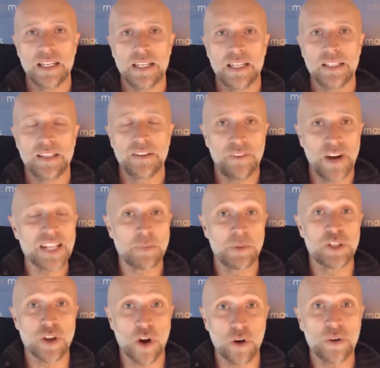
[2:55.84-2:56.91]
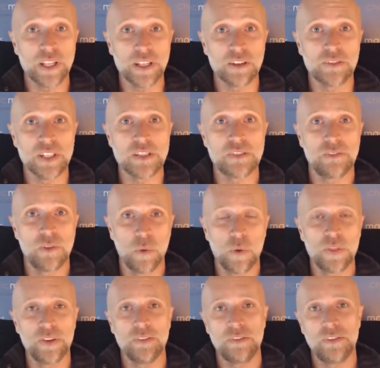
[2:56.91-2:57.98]
the vast majority of these
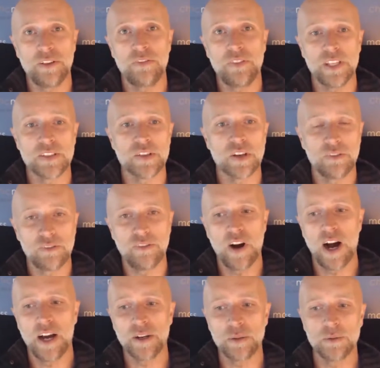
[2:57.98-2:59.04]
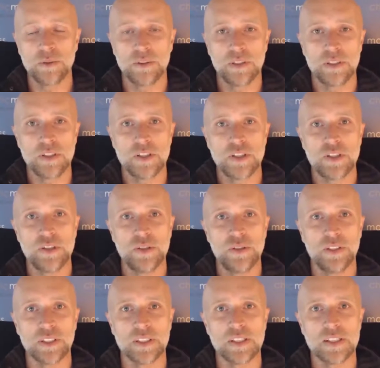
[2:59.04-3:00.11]
fourth and fifth years, so final
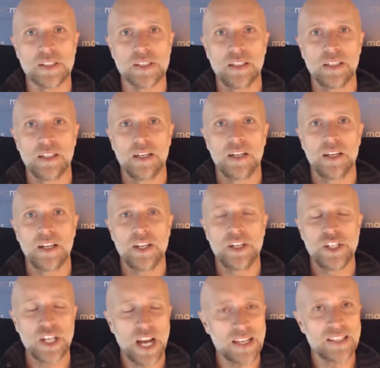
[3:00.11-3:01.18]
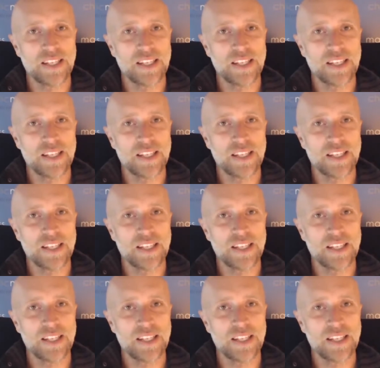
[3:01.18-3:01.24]
students, just